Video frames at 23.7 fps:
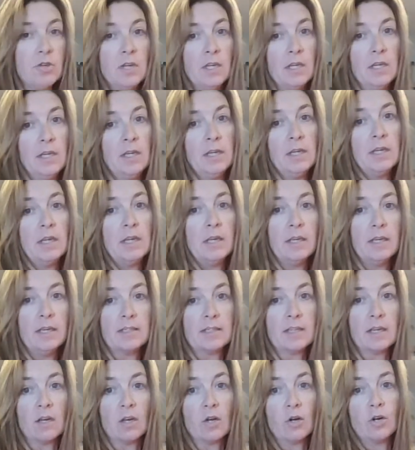need is
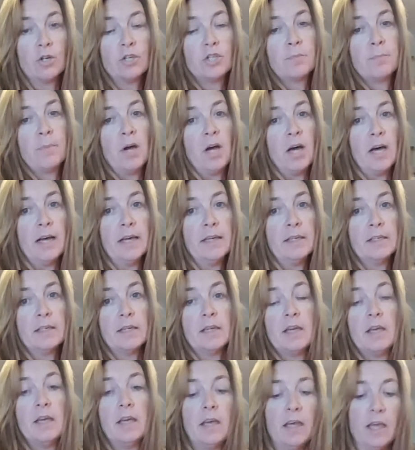a large pot,
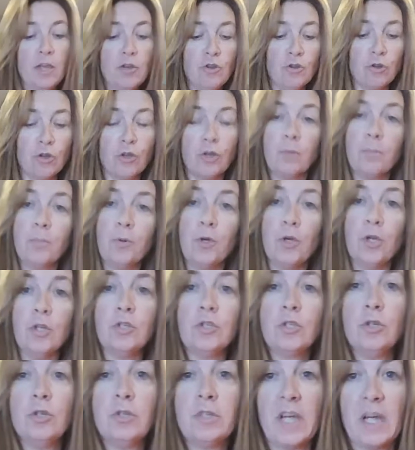and you're going to put
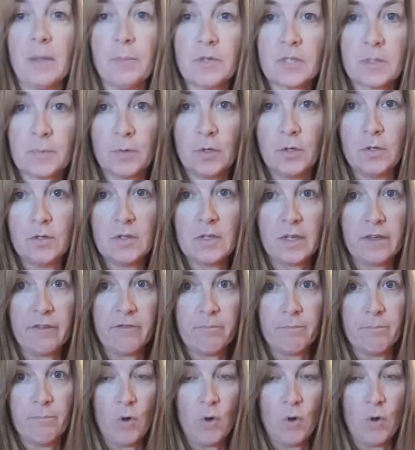2 tablespoons of